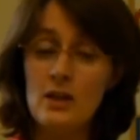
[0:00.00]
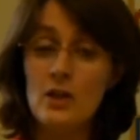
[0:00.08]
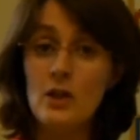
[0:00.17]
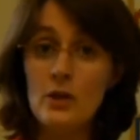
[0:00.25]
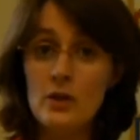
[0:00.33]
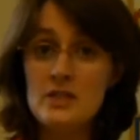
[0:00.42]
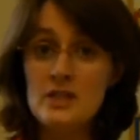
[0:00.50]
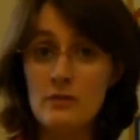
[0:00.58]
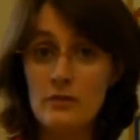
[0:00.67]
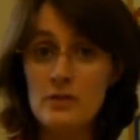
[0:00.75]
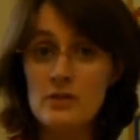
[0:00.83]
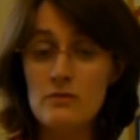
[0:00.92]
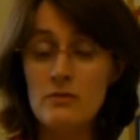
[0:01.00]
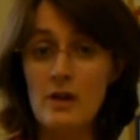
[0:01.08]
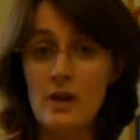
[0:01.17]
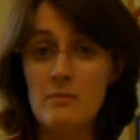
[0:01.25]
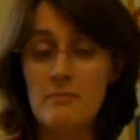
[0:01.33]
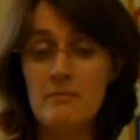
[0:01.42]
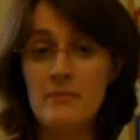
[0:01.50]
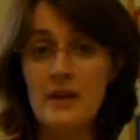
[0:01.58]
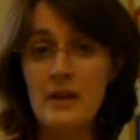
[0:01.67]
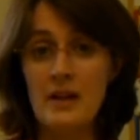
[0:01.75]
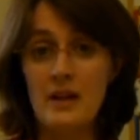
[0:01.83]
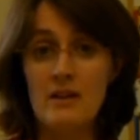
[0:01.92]
look different from
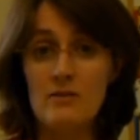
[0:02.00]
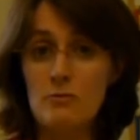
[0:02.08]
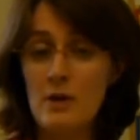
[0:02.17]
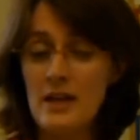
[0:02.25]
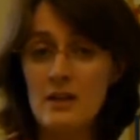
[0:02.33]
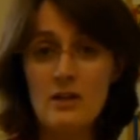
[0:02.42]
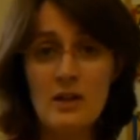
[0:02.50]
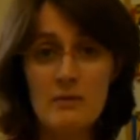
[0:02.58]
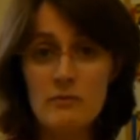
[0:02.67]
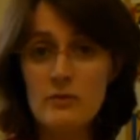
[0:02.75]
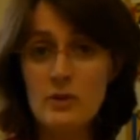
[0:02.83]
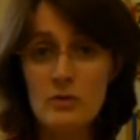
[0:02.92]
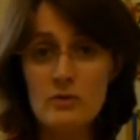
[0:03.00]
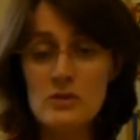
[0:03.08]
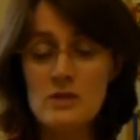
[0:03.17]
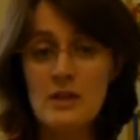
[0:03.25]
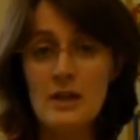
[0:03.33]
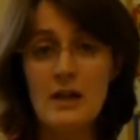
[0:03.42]
uh, regular lymph nodes.